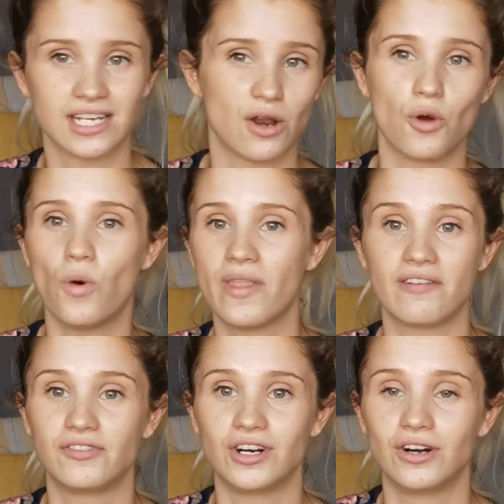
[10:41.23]
I don't know what
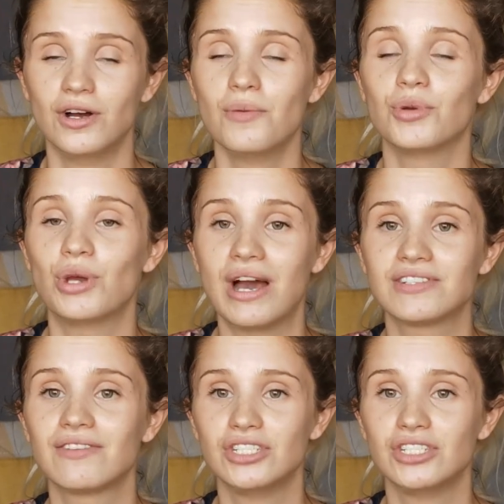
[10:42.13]
they're for, but you have to have